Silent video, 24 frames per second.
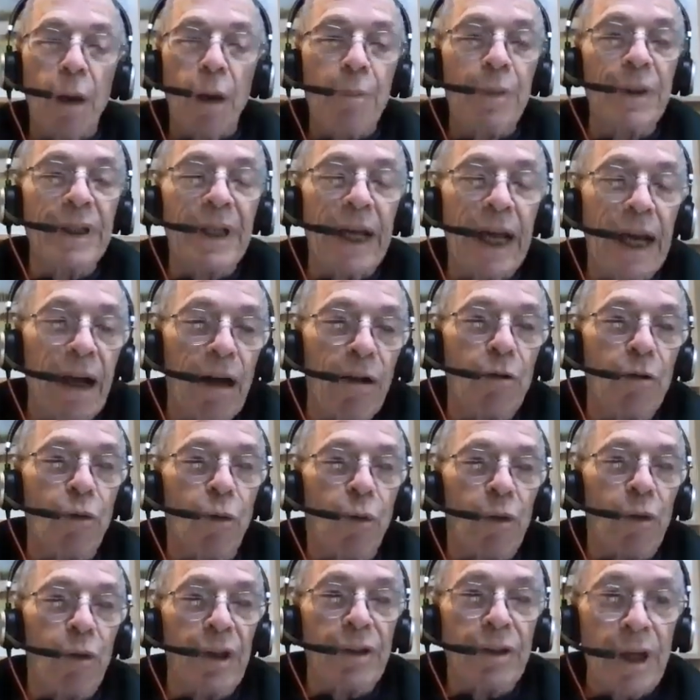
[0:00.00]
up and down
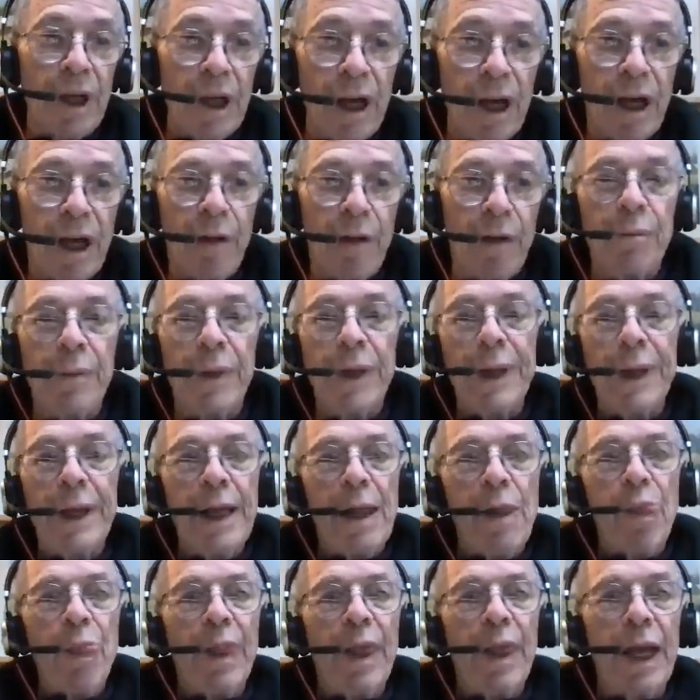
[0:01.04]
all the time,
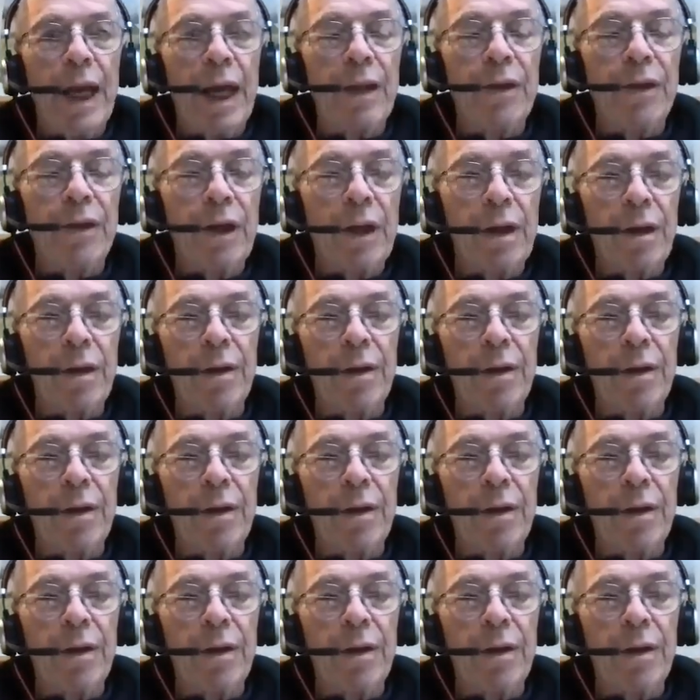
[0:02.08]
and